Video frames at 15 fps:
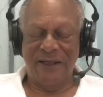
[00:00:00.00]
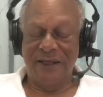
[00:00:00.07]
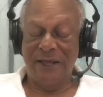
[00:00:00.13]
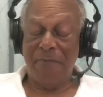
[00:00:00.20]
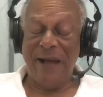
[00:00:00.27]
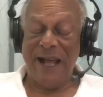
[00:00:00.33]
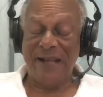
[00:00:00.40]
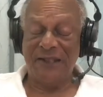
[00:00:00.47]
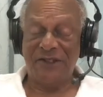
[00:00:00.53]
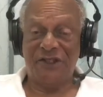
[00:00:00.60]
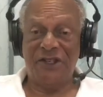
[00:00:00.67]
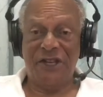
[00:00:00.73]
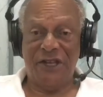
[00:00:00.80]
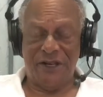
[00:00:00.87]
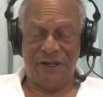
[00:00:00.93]
The past
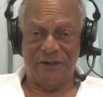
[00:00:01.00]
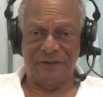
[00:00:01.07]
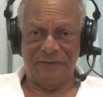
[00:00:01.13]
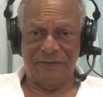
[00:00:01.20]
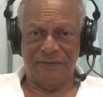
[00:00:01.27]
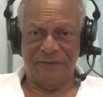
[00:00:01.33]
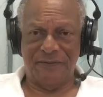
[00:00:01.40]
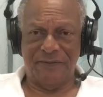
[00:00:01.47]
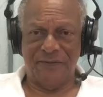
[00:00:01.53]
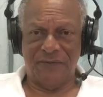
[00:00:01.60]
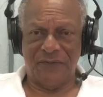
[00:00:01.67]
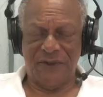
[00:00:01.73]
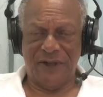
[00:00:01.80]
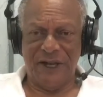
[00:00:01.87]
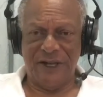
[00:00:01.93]
year
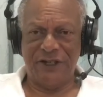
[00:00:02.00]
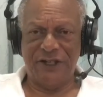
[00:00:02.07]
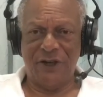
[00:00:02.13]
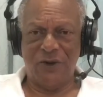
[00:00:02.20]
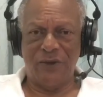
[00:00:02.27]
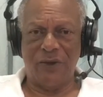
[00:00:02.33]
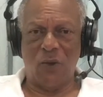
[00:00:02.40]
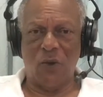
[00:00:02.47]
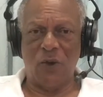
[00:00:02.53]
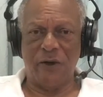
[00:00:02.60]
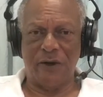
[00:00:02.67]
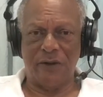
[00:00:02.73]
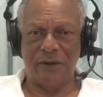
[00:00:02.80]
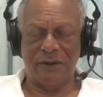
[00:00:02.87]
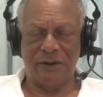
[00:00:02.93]
has shown the
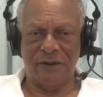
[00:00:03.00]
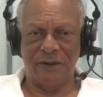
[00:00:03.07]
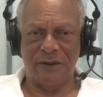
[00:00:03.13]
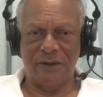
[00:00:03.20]
world